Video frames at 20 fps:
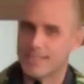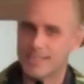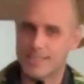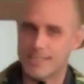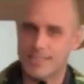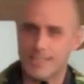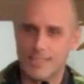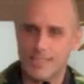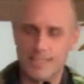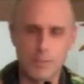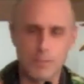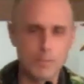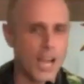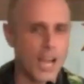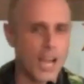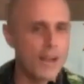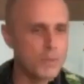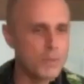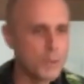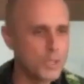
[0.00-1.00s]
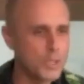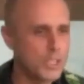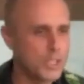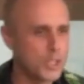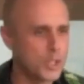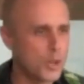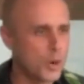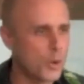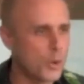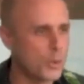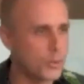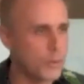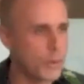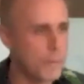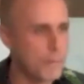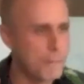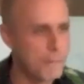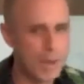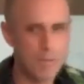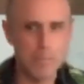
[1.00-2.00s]
Sometimes we don't
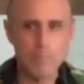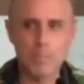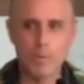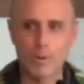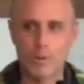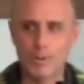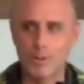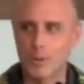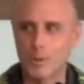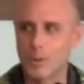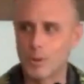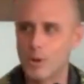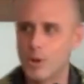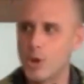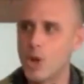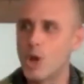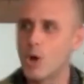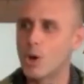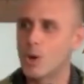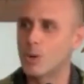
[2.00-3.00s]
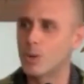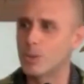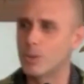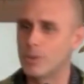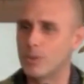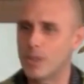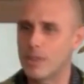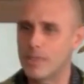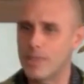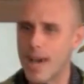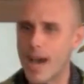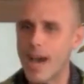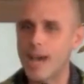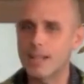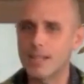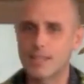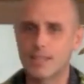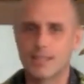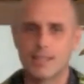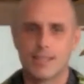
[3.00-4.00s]
remember or know that that
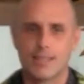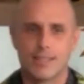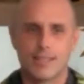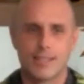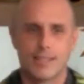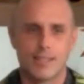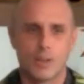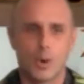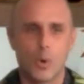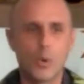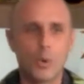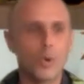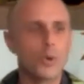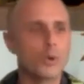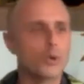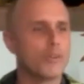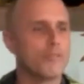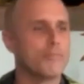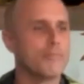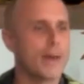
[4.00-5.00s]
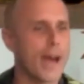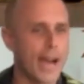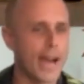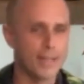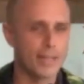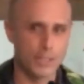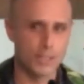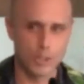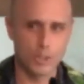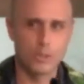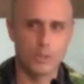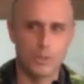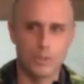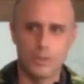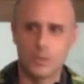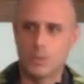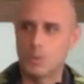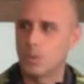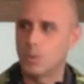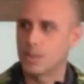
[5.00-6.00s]
order of magnitude
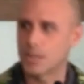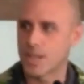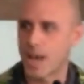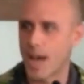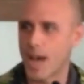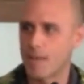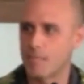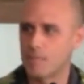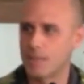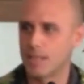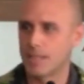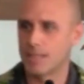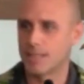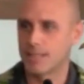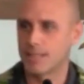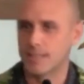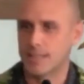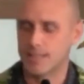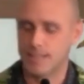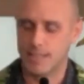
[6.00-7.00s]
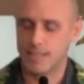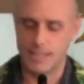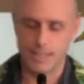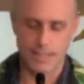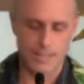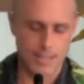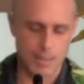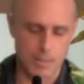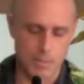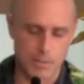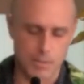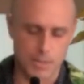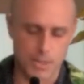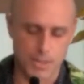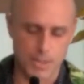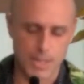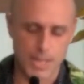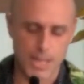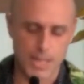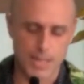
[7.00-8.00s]
was happening in some of the
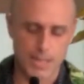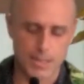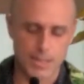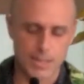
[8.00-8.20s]
states.